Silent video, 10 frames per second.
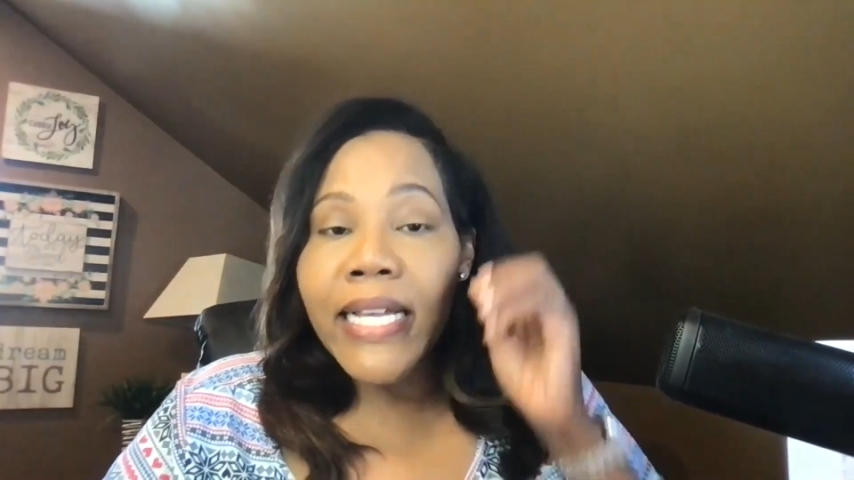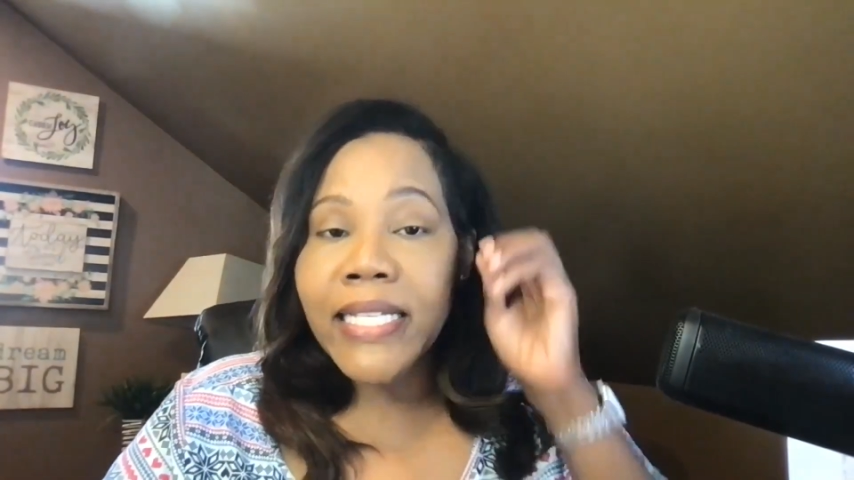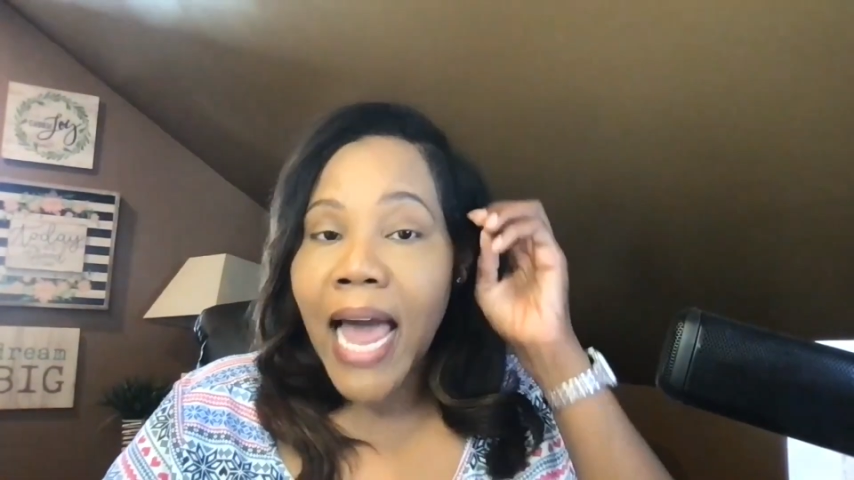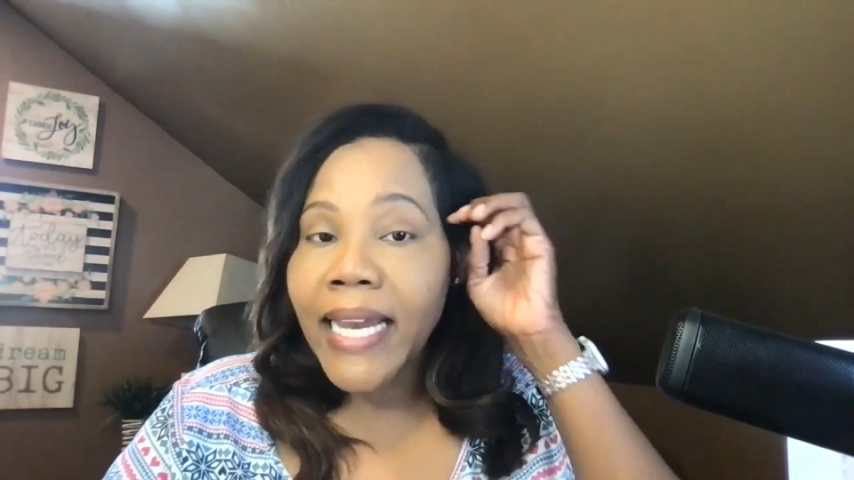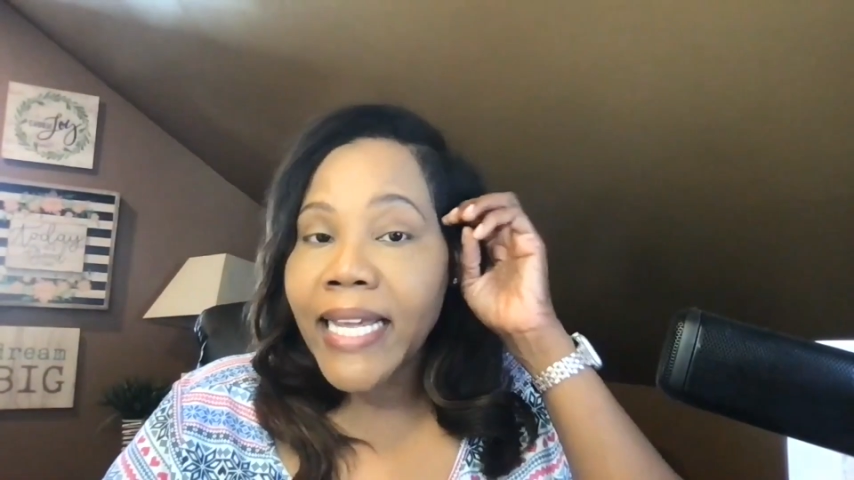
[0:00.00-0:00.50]

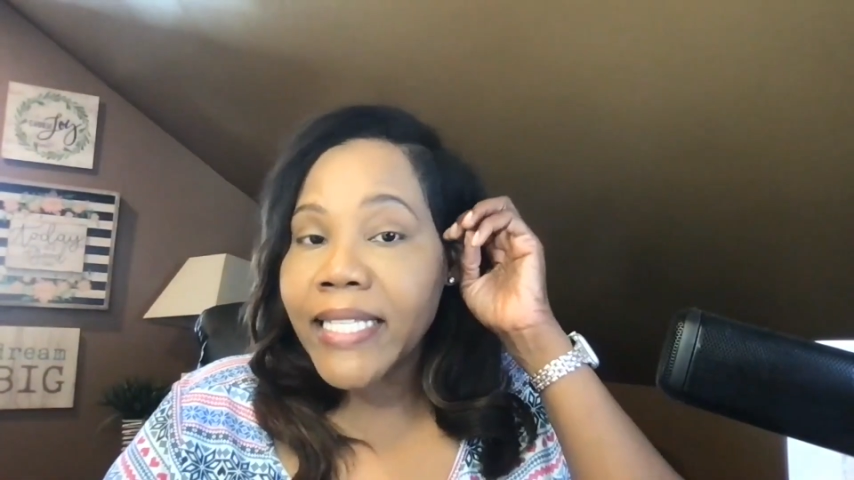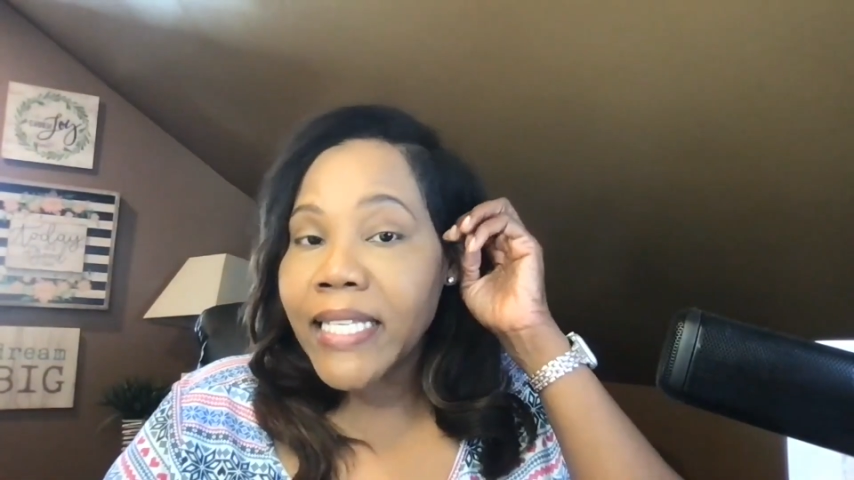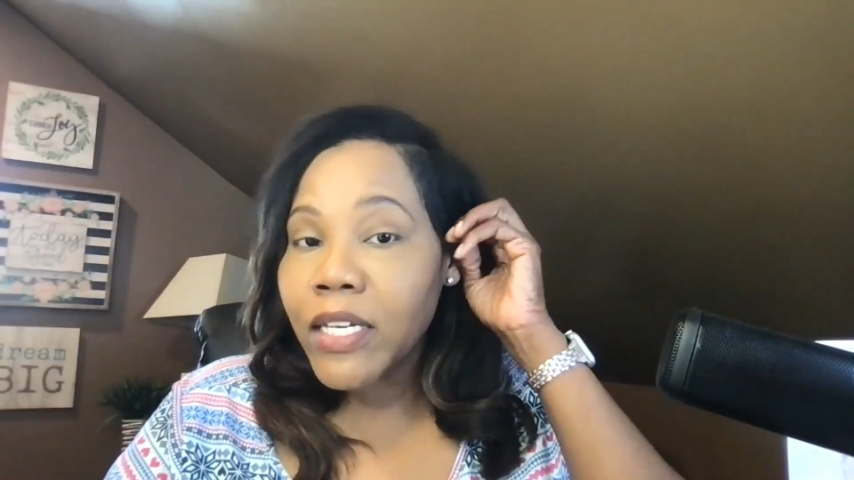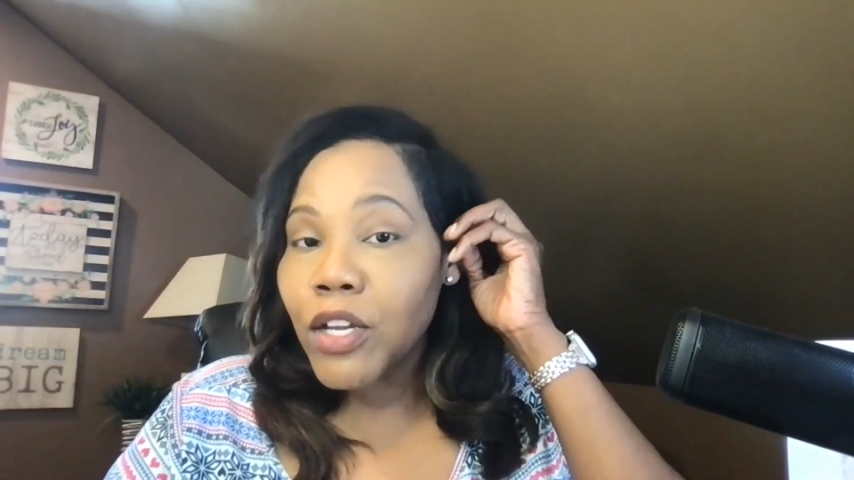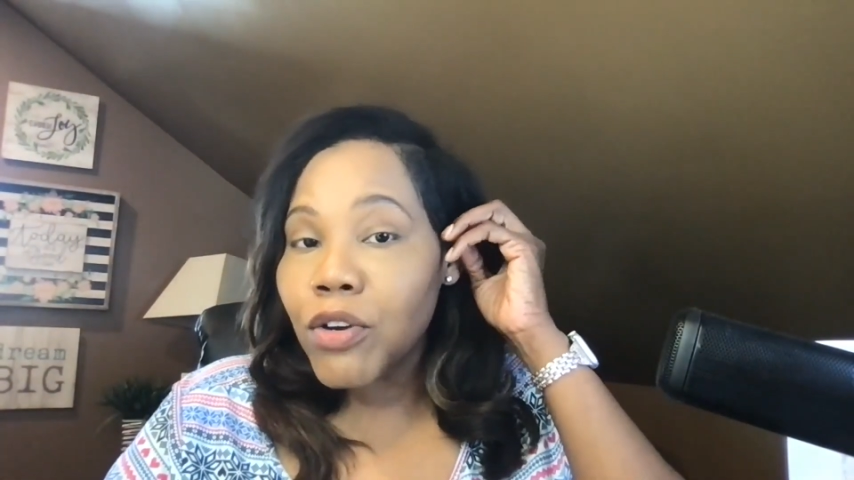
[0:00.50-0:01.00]
it's not
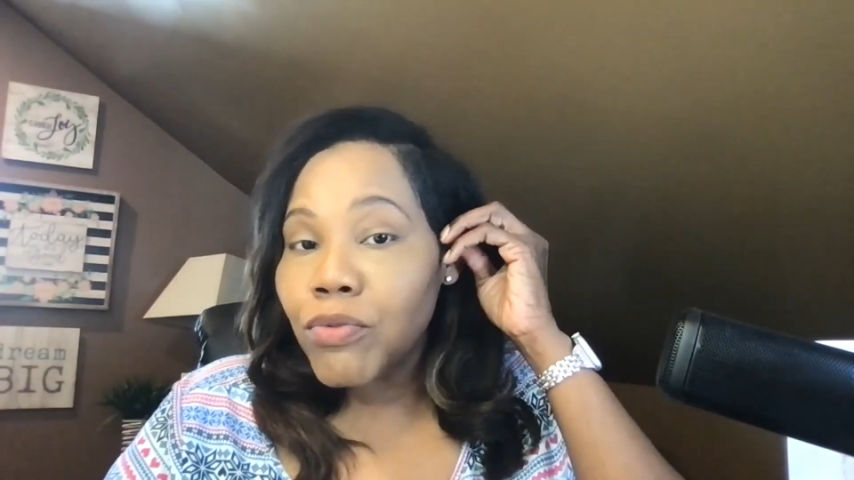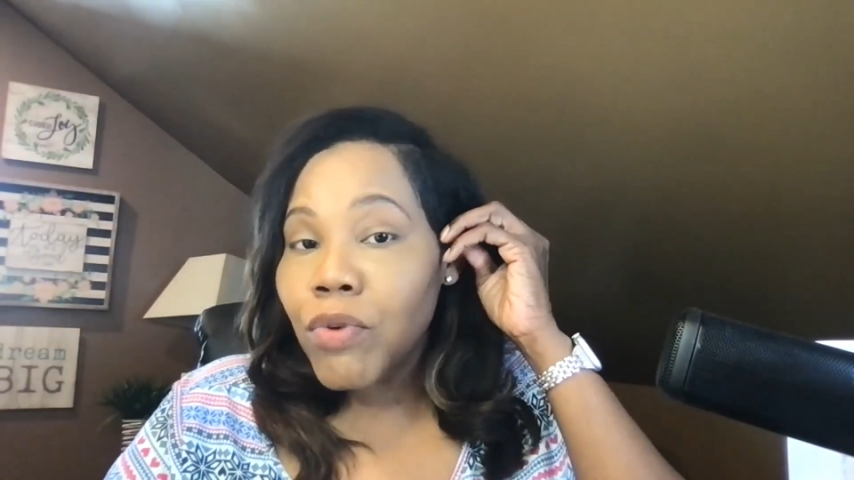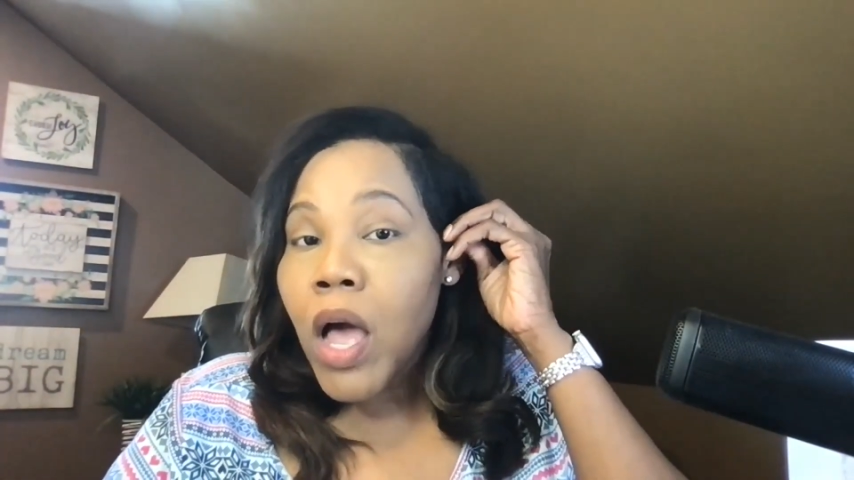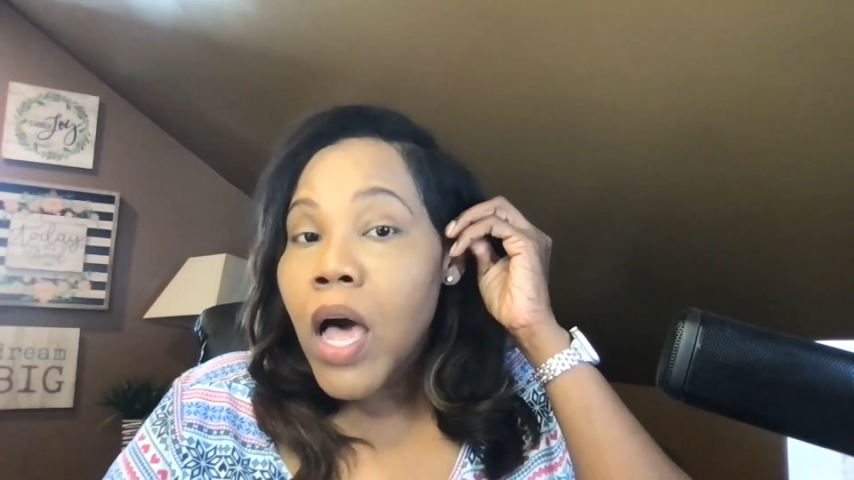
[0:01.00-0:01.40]
easy to do.